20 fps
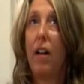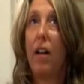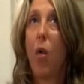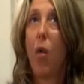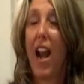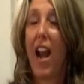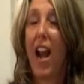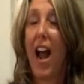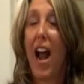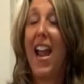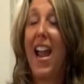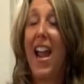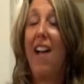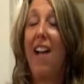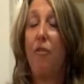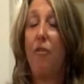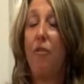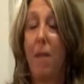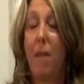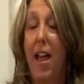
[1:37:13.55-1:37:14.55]
that I
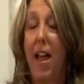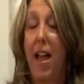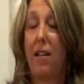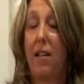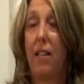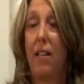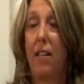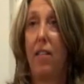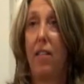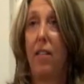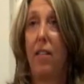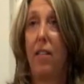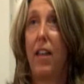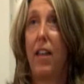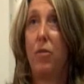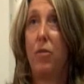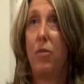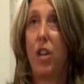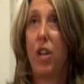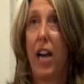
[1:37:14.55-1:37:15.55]
have met the
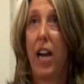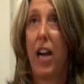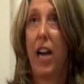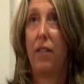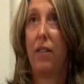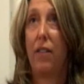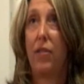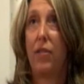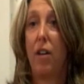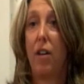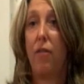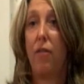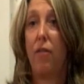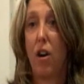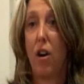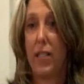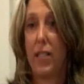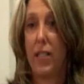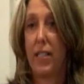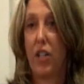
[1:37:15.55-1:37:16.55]
objectives of
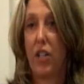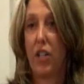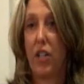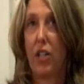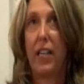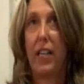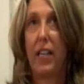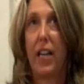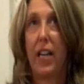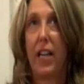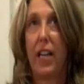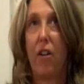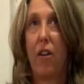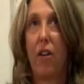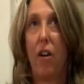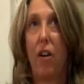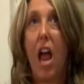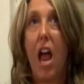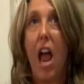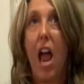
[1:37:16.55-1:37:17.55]
our session
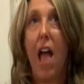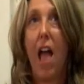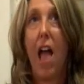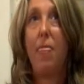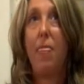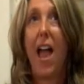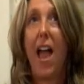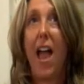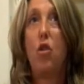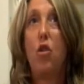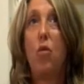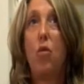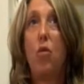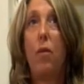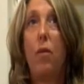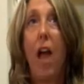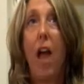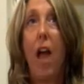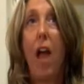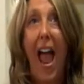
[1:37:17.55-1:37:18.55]
together and that you
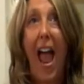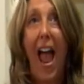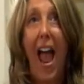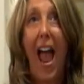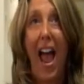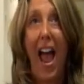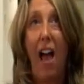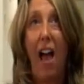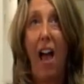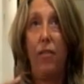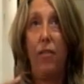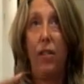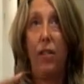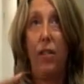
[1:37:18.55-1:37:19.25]
have,